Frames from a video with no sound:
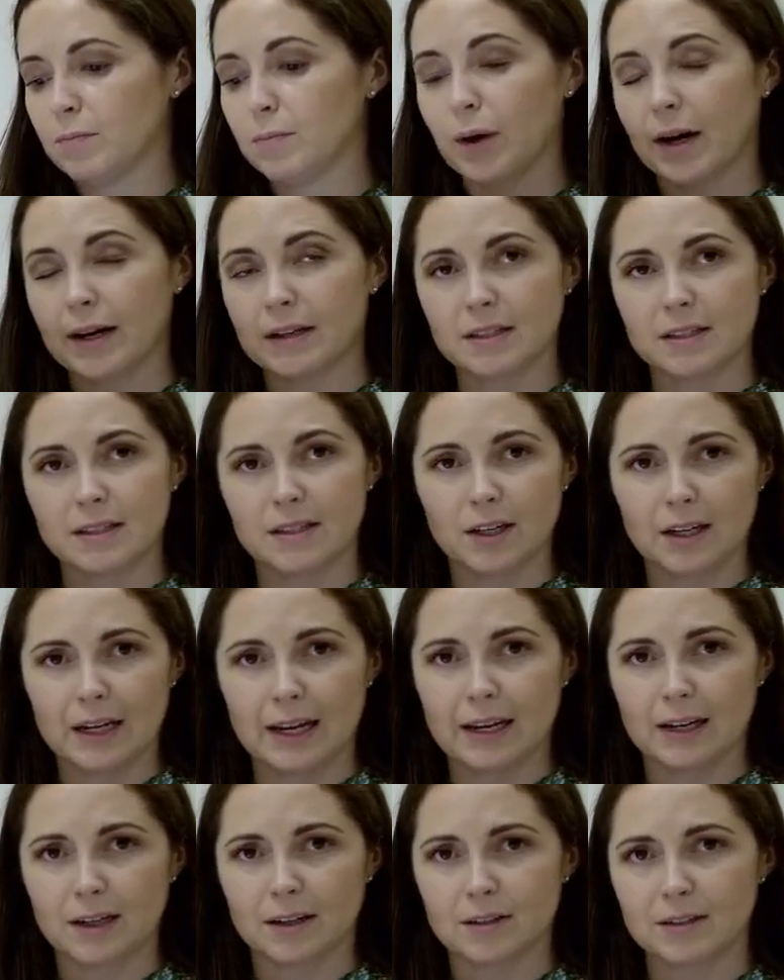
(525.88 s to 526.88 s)
practice their
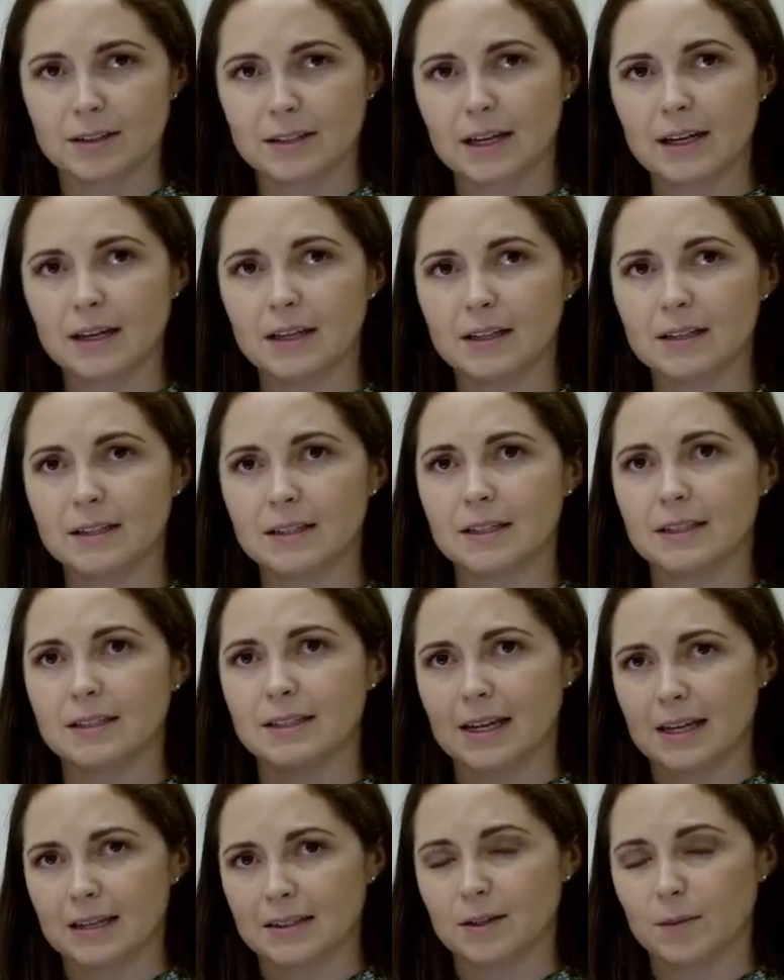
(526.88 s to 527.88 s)
clinical skills,
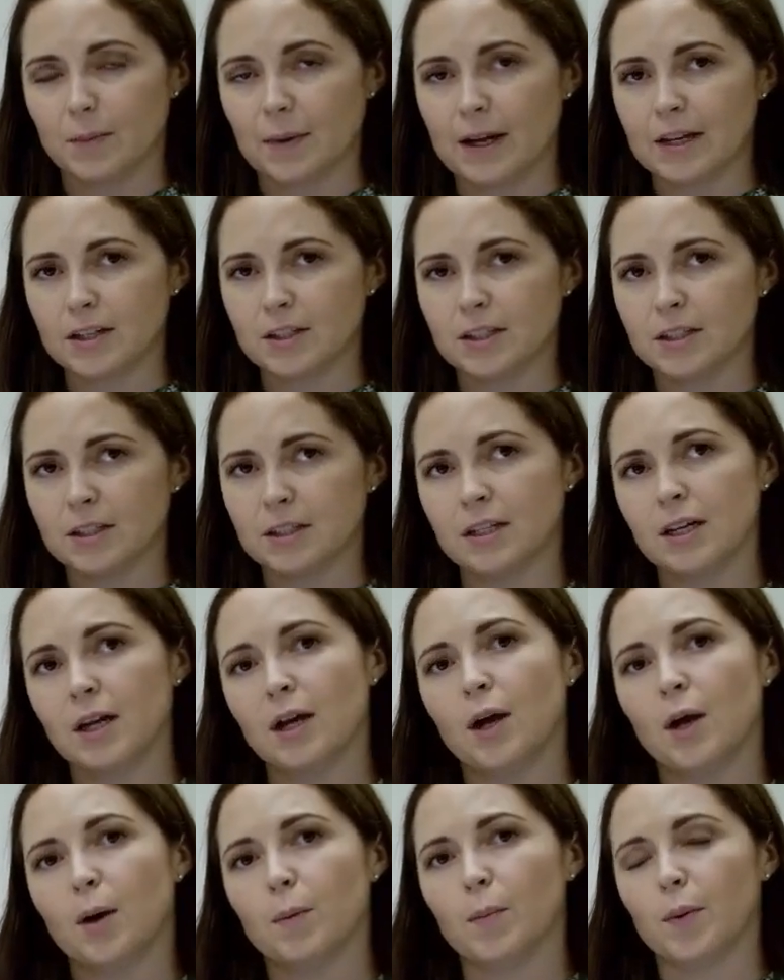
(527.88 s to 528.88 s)
assess the patient,
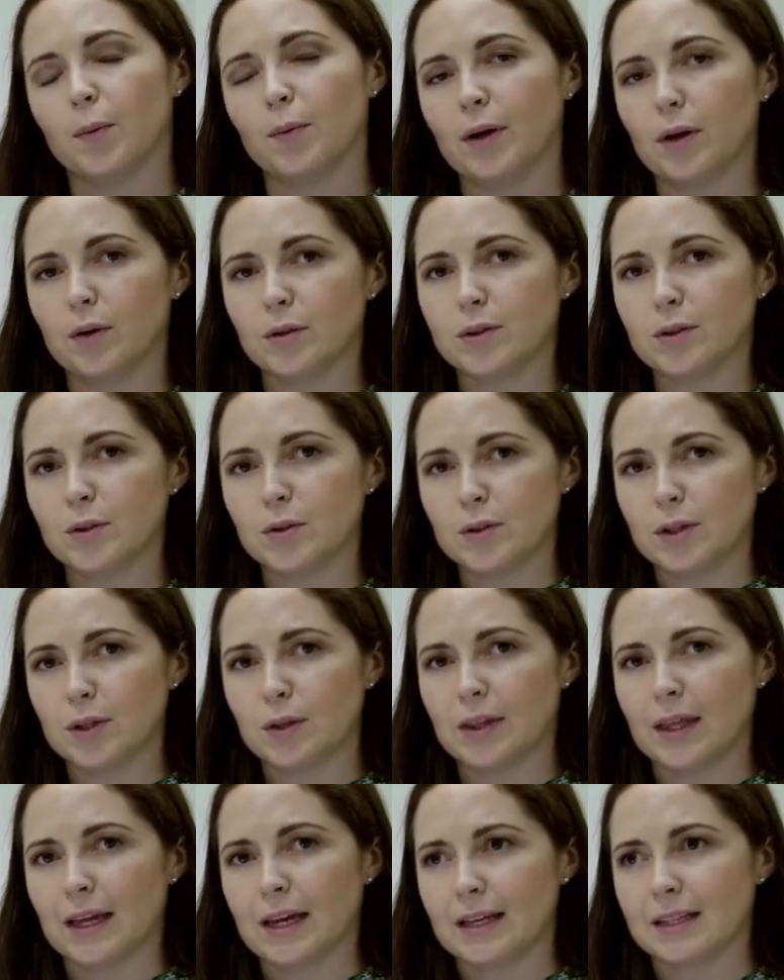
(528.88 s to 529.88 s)
but we also
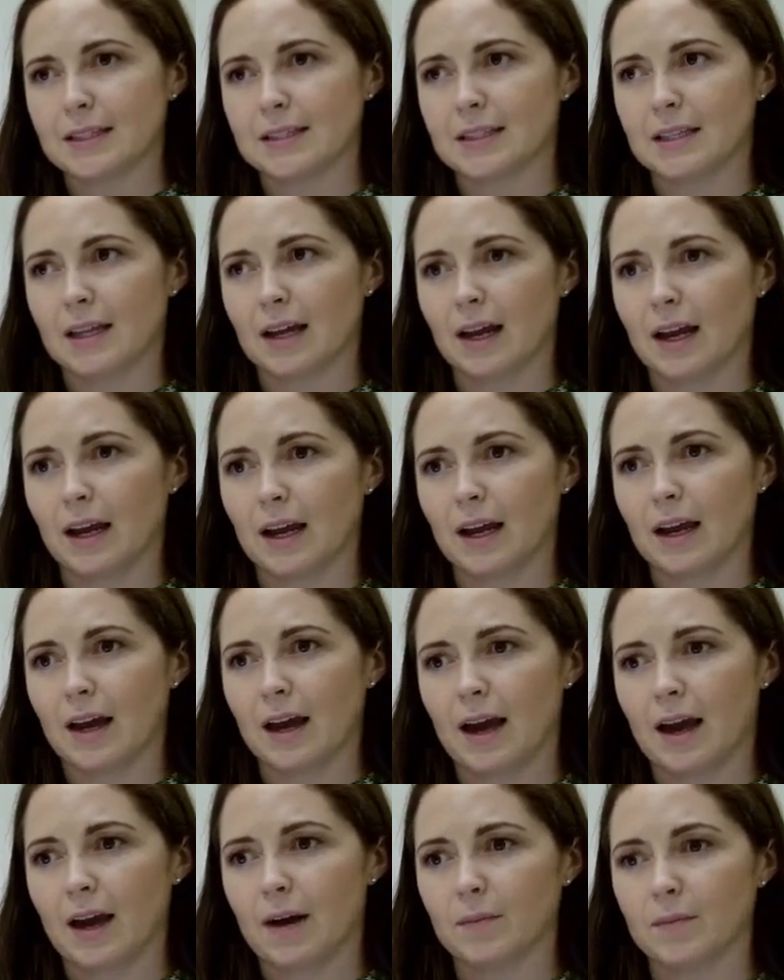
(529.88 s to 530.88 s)
do things like
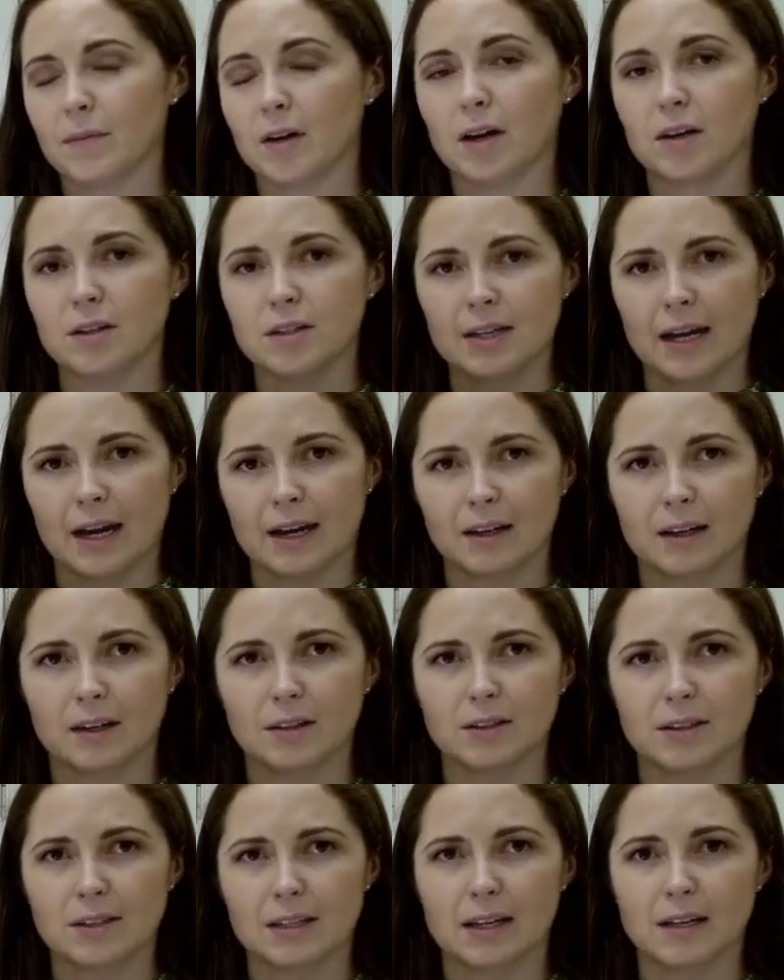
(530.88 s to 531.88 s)

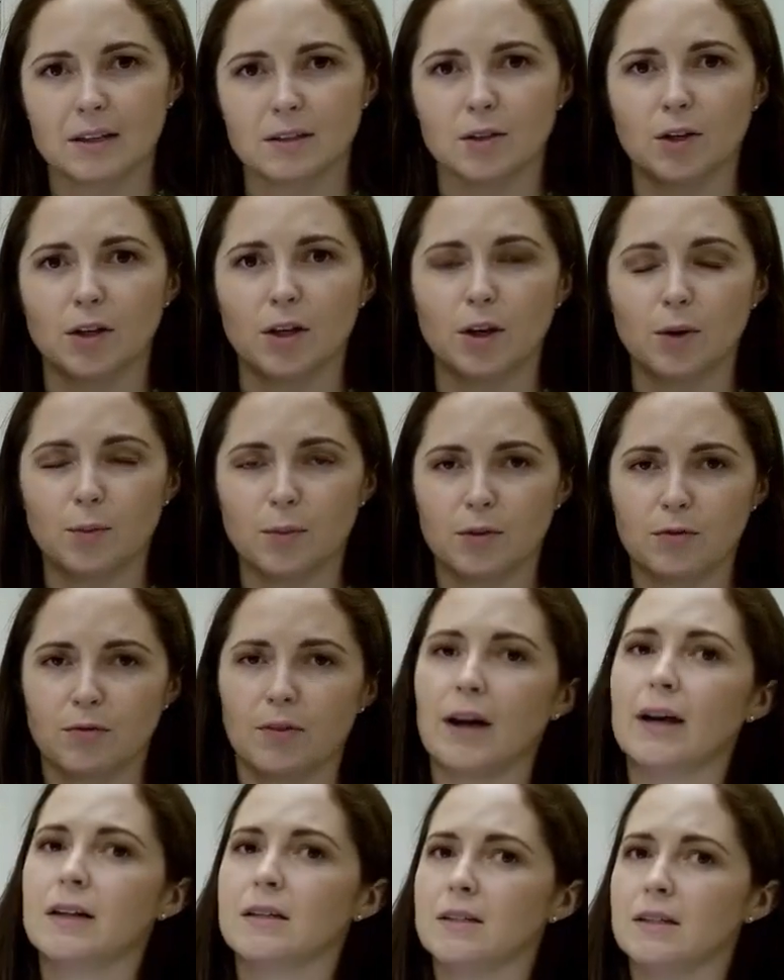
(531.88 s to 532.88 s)
non-technical skills or human
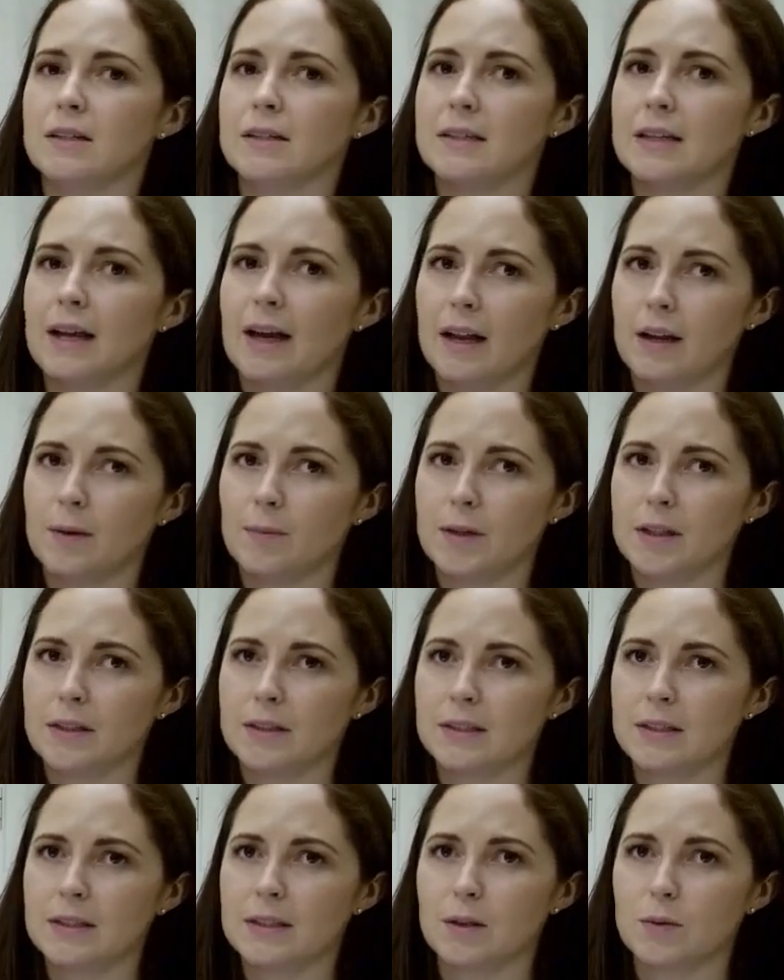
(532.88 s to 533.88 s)
factors
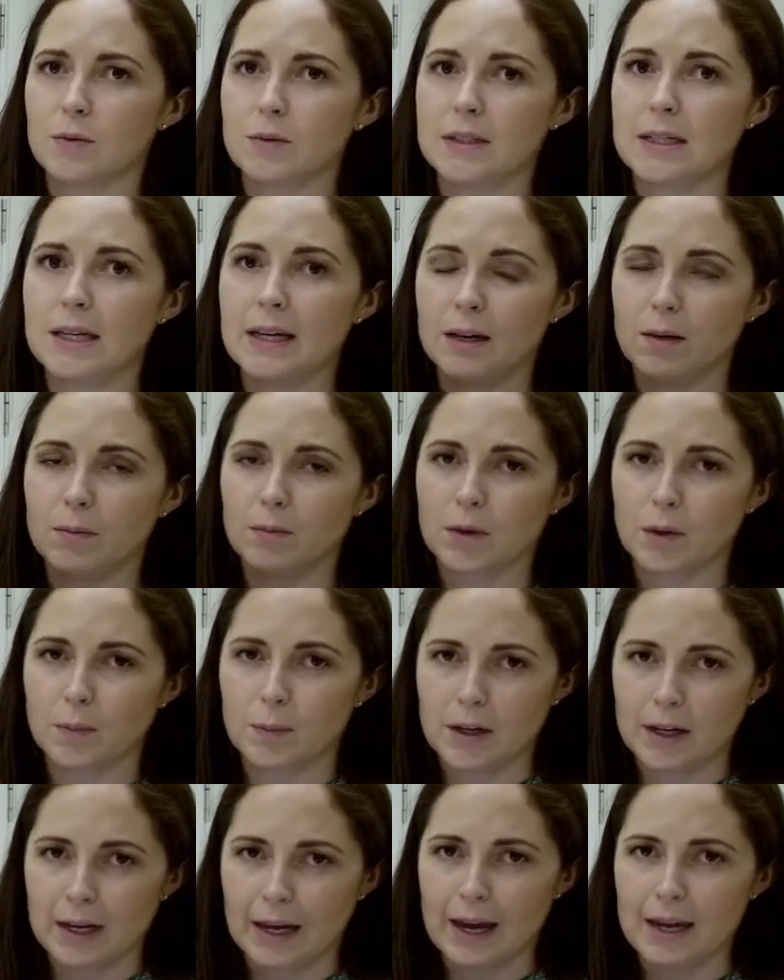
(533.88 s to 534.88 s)
elements. So team
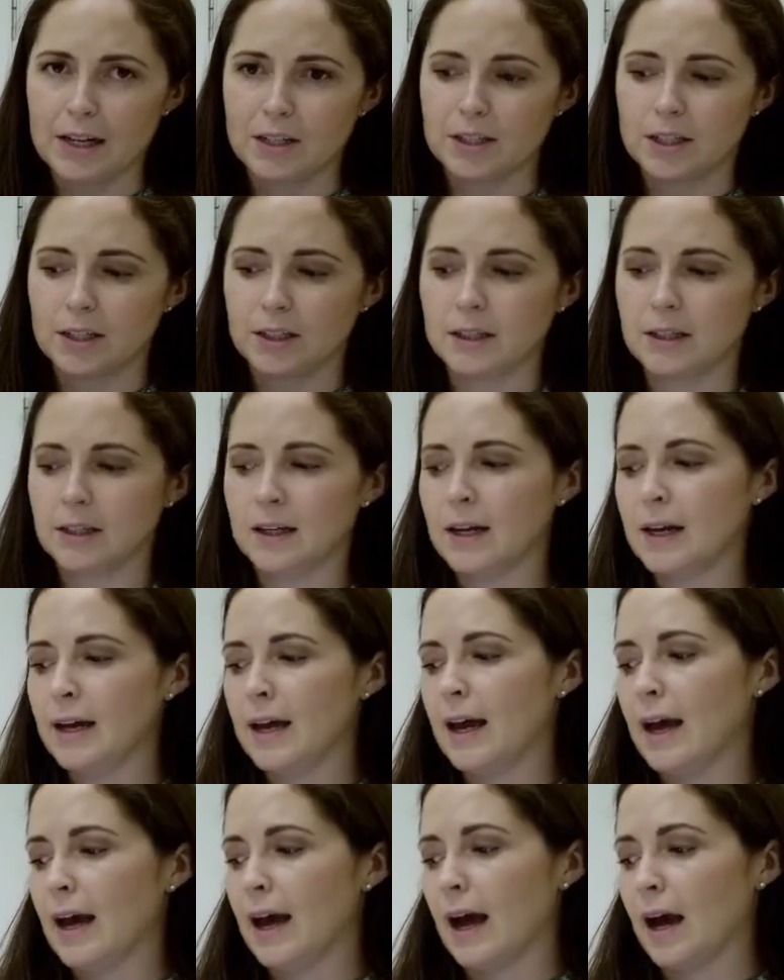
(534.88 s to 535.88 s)
communication,
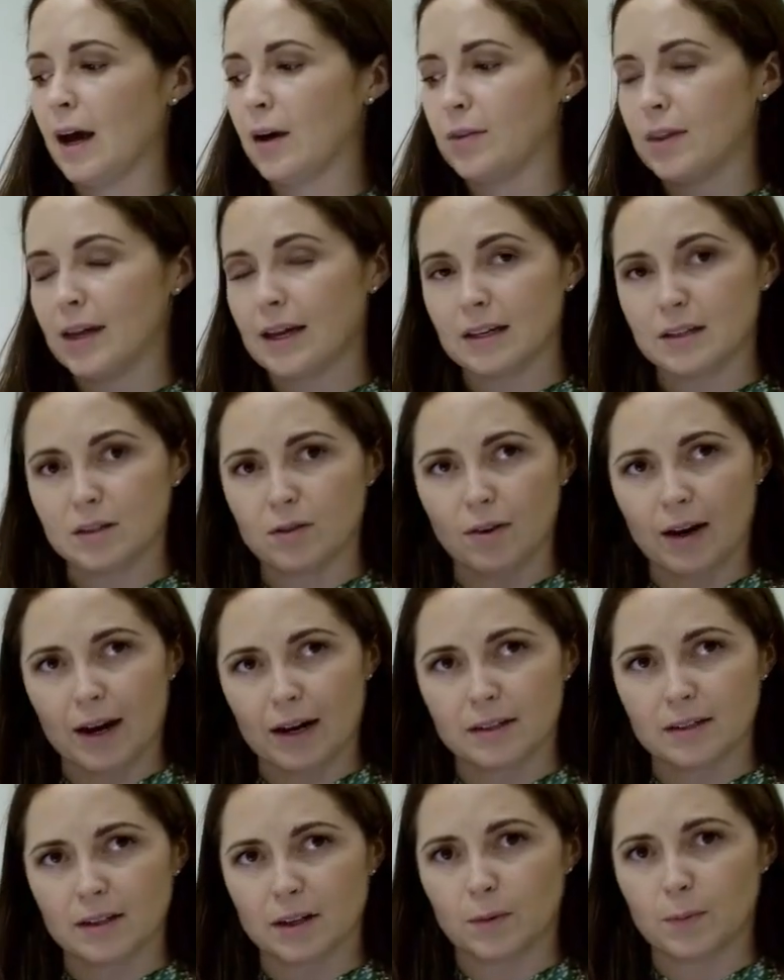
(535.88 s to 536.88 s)
how they
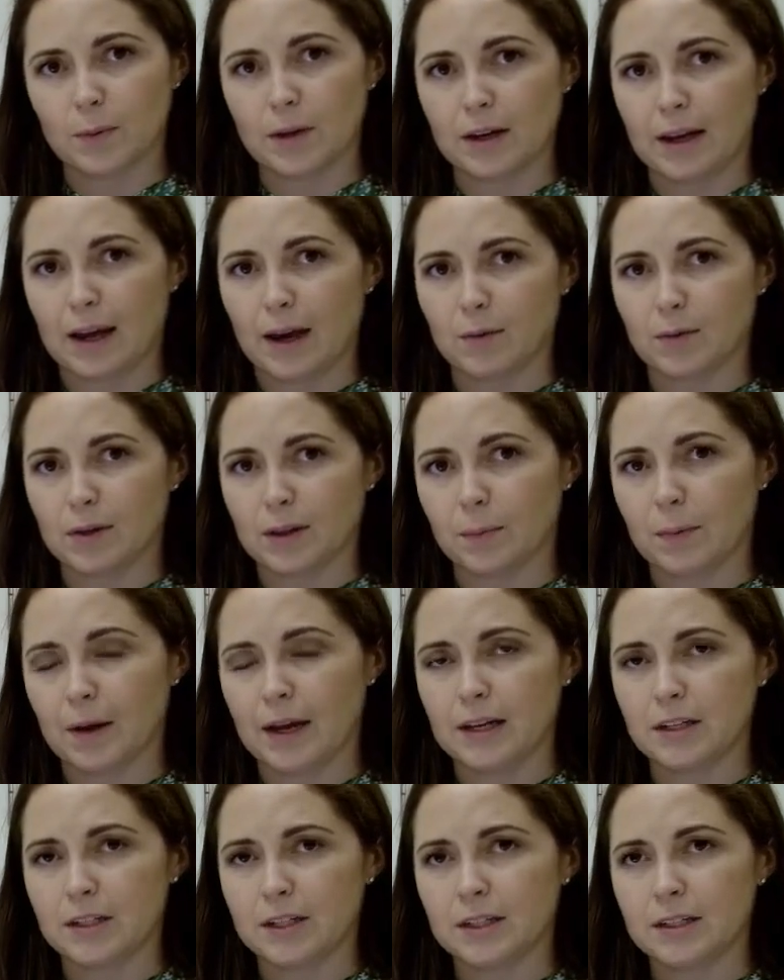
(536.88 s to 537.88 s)
interact and communicate with the
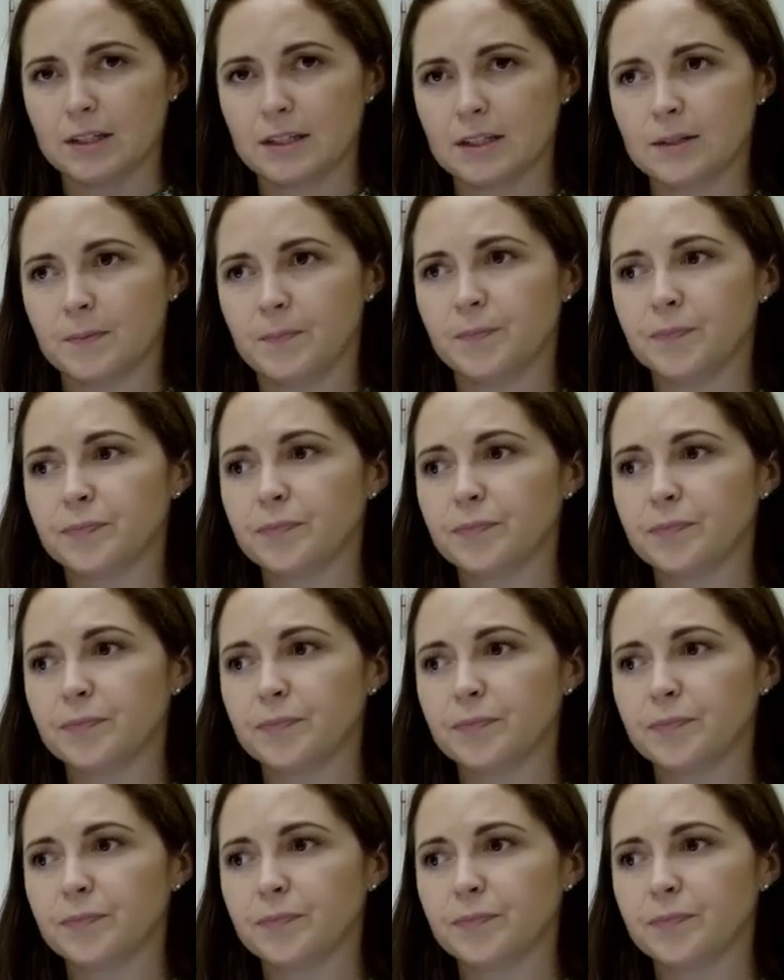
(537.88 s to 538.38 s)
patient,